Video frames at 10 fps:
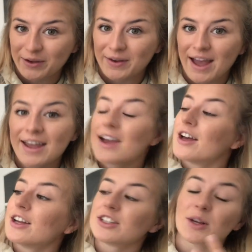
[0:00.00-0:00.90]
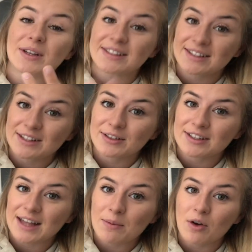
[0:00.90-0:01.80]
Okay, so it's still the
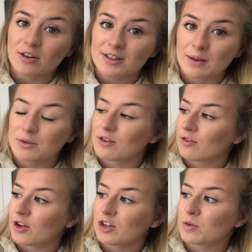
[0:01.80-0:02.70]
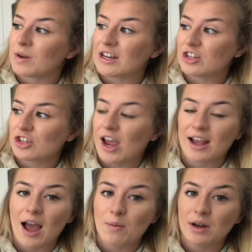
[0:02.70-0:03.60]
same concept at first. We need to
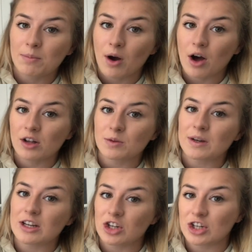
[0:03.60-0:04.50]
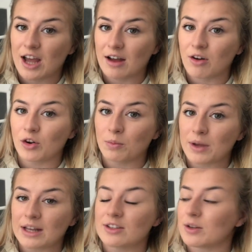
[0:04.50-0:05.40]
check how many parts we need to share our number
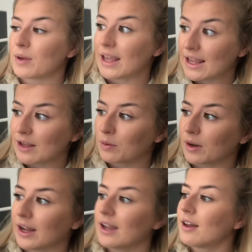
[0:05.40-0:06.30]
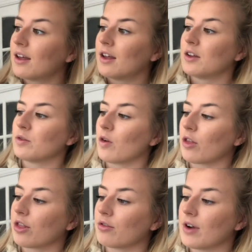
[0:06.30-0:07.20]
into equally. So we've
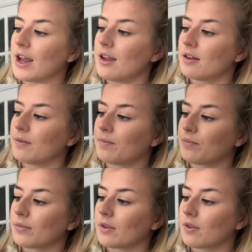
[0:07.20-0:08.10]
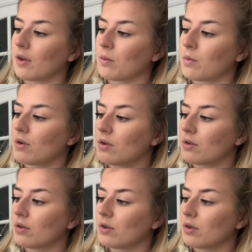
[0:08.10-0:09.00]
got 3. So 1,
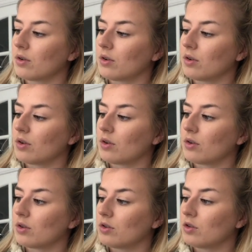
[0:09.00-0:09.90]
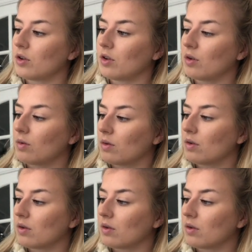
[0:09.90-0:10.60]
2,